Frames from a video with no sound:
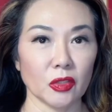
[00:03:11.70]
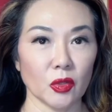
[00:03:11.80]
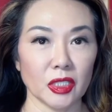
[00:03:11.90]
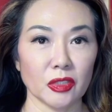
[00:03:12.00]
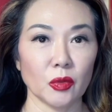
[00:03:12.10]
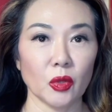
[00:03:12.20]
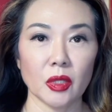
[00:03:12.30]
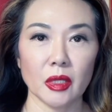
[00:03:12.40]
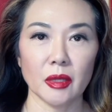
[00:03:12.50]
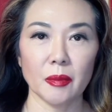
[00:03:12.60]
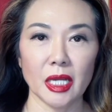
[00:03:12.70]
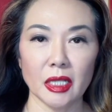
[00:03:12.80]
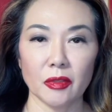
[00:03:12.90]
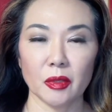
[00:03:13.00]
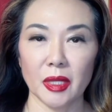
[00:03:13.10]
twice more, paying
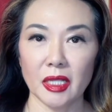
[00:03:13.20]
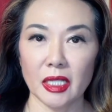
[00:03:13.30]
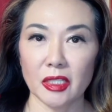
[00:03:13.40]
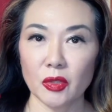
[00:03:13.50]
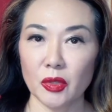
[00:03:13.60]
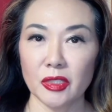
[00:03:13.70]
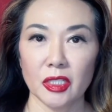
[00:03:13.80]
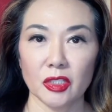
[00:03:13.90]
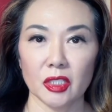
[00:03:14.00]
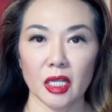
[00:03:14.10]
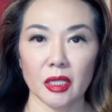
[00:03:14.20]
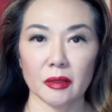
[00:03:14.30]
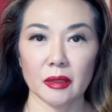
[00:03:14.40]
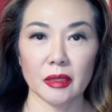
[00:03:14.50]
for male escorts each time.